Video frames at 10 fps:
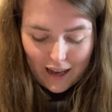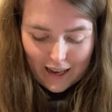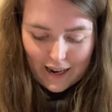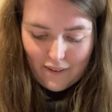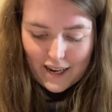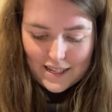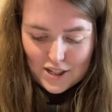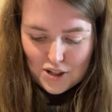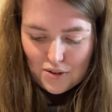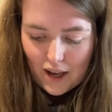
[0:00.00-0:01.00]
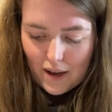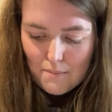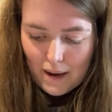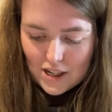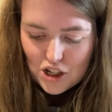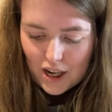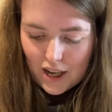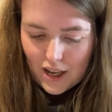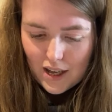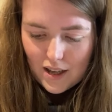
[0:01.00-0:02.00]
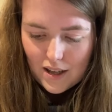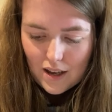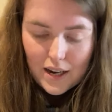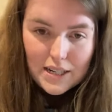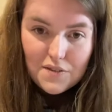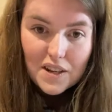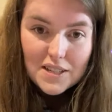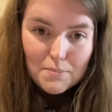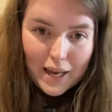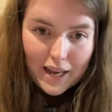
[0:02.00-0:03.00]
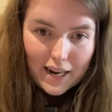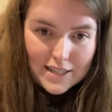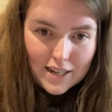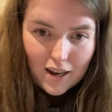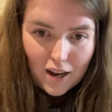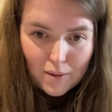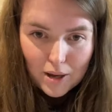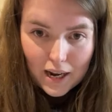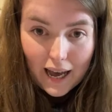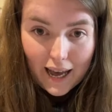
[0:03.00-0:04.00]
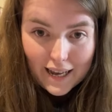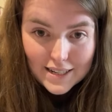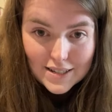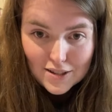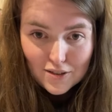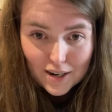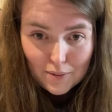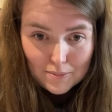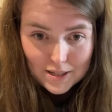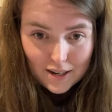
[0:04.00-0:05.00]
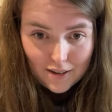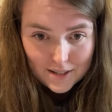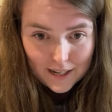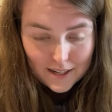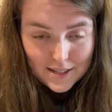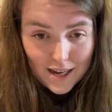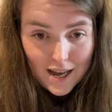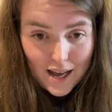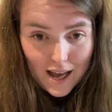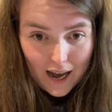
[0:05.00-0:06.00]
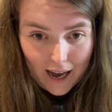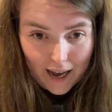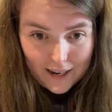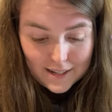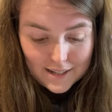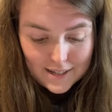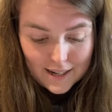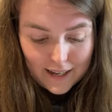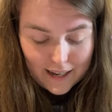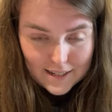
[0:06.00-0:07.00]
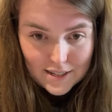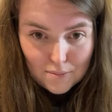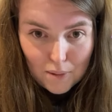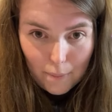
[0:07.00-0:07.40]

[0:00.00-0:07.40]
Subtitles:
now I need to do like matching, I need to find some pink glitter. I'm going to head to the Cricut website after this and get some